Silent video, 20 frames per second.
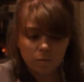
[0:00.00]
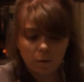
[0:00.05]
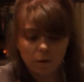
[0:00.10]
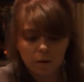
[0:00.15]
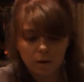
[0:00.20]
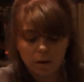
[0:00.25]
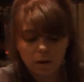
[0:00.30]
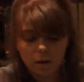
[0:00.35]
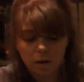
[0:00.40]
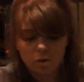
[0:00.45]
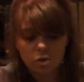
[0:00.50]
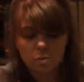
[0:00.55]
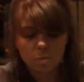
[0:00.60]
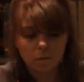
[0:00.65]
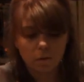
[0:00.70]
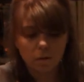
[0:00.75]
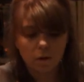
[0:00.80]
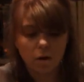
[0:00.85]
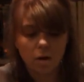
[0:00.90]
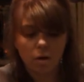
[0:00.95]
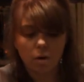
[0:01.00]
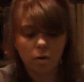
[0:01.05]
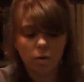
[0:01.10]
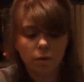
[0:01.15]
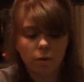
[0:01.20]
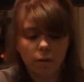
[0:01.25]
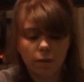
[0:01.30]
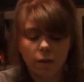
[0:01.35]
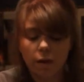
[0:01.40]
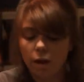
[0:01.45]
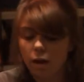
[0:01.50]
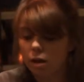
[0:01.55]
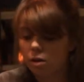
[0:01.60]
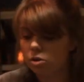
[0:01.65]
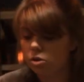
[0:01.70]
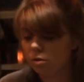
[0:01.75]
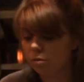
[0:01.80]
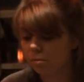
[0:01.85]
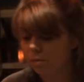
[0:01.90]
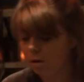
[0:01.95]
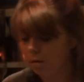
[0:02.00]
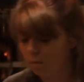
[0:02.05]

about an inch below the edge of my